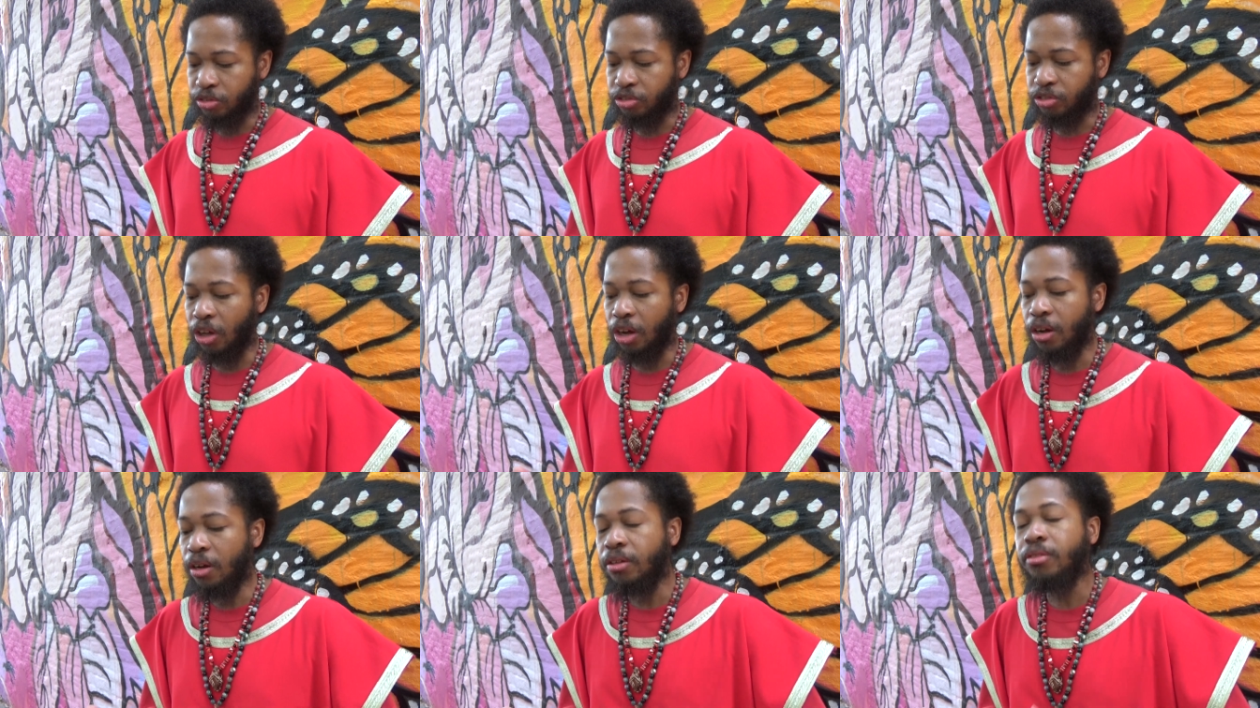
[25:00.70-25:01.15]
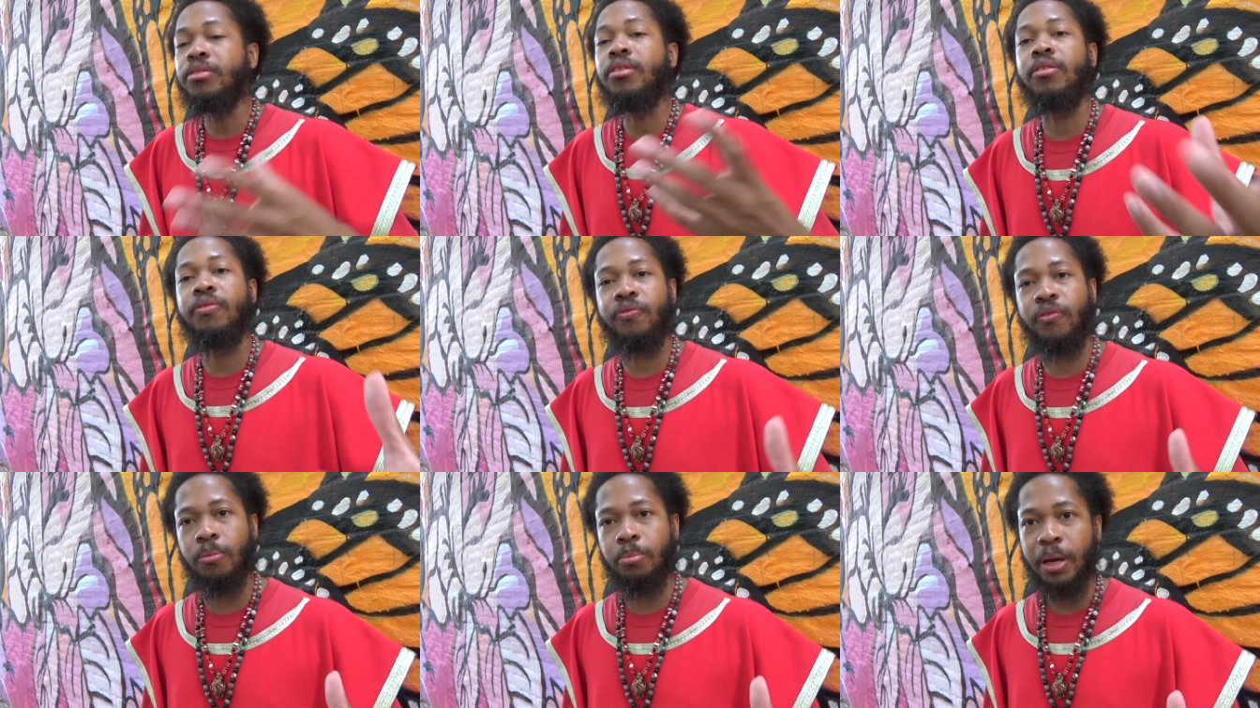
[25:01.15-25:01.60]
thunder
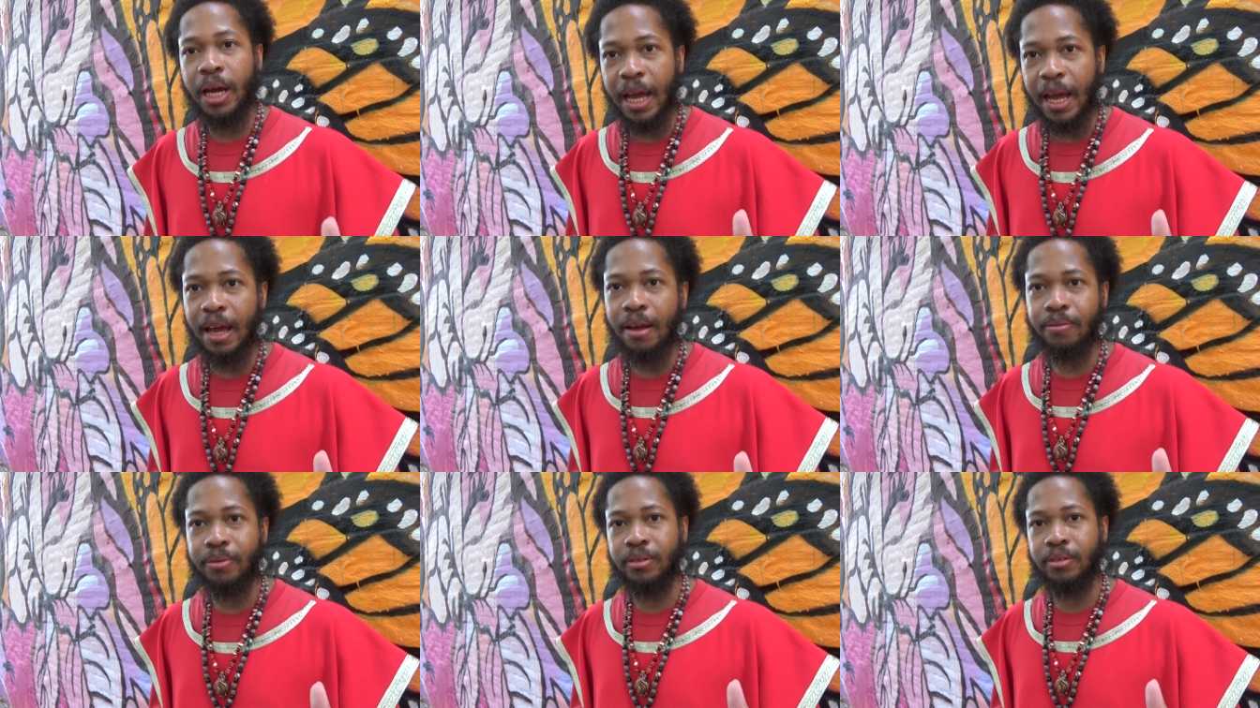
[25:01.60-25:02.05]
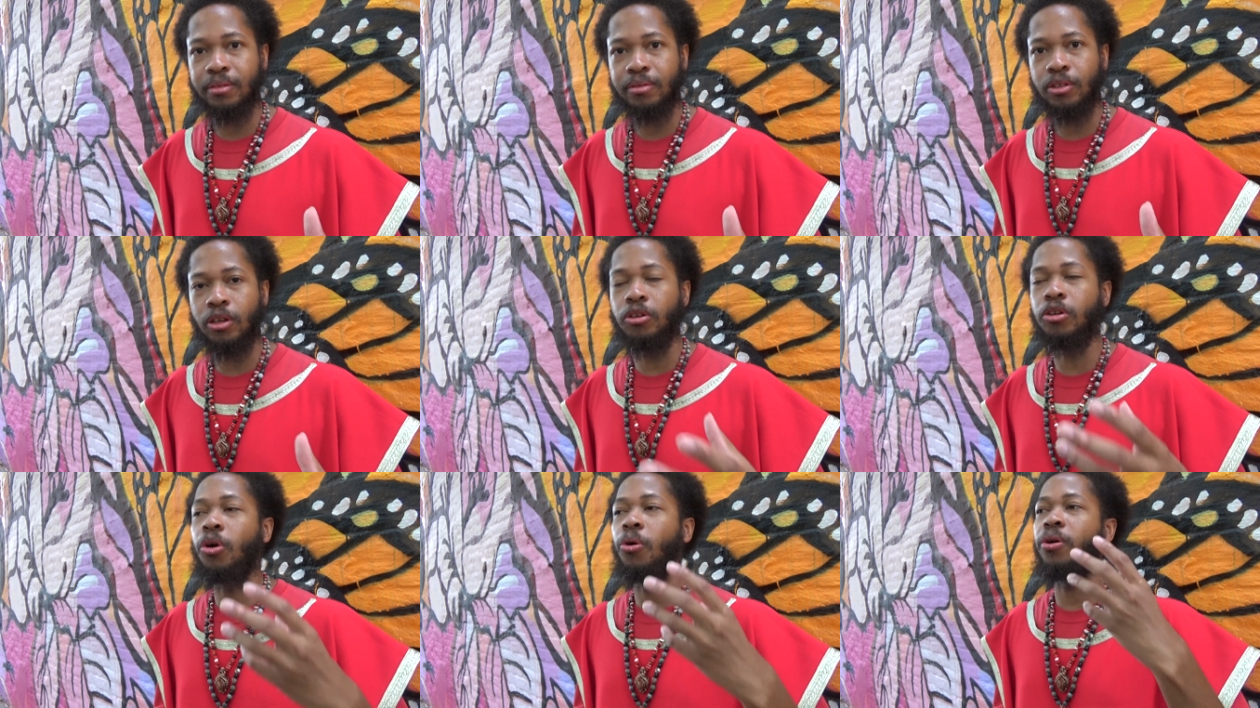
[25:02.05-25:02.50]
from heaven.
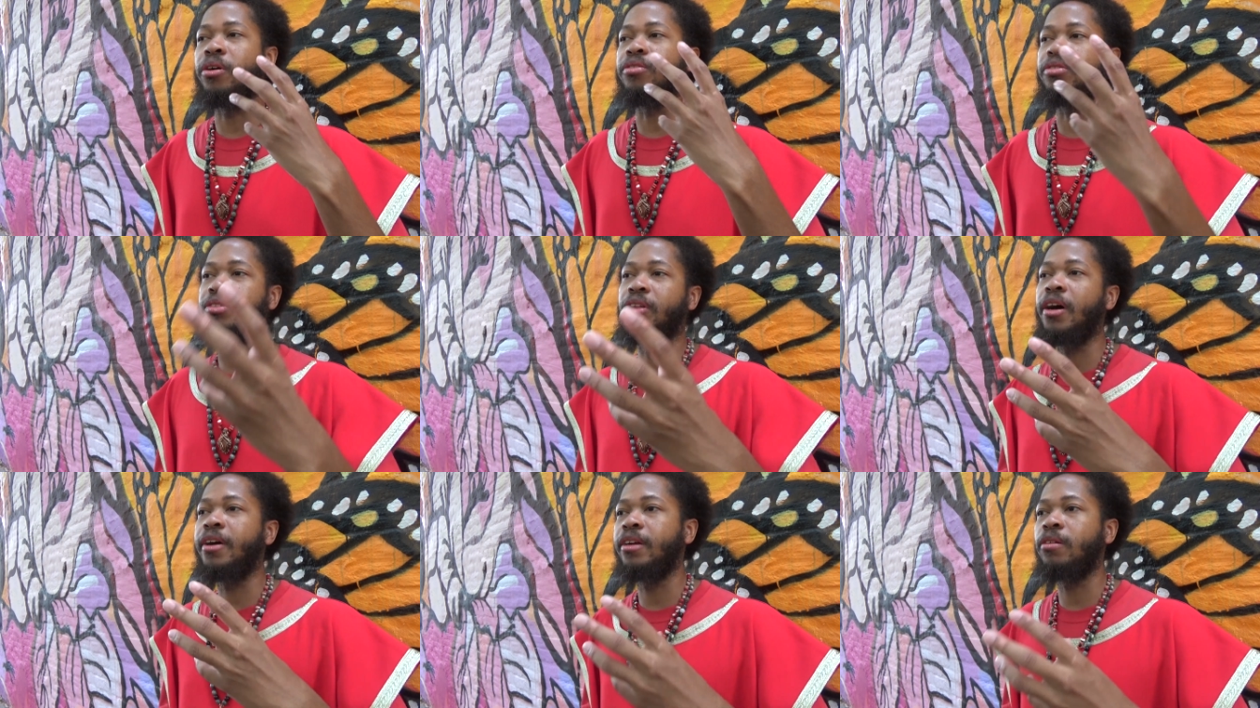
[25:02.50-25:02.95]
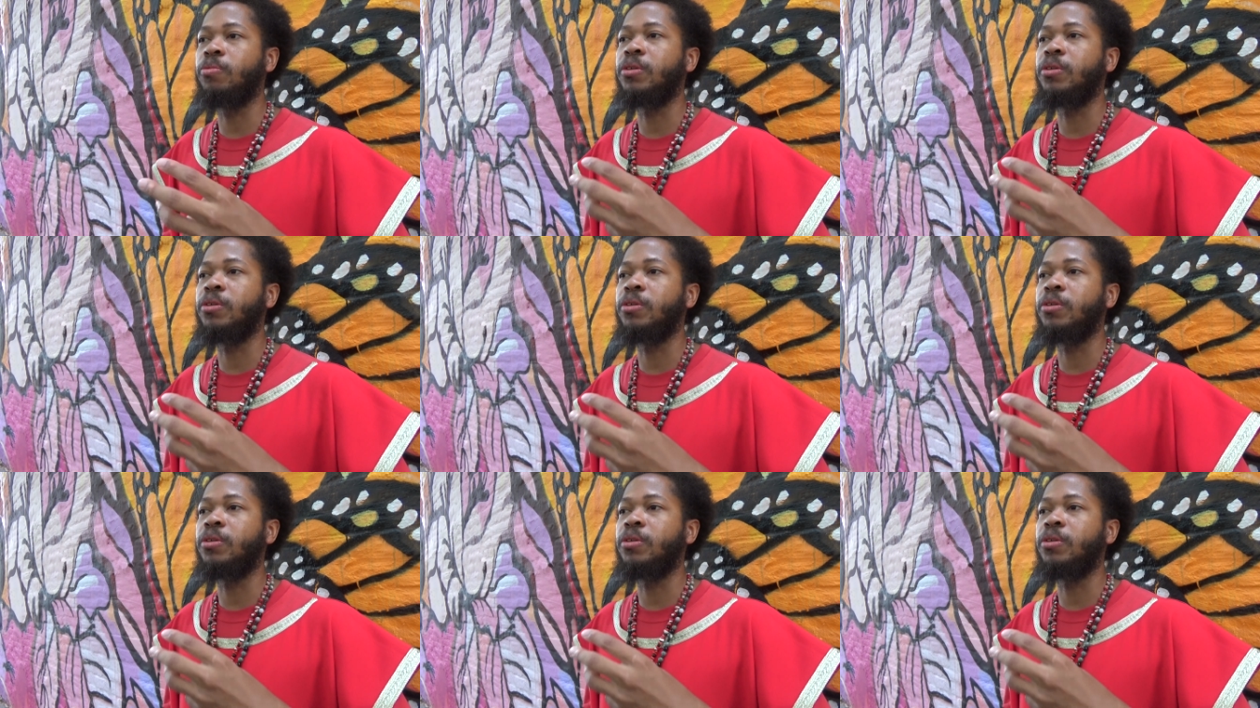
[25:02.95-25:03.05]
The Lord thunder,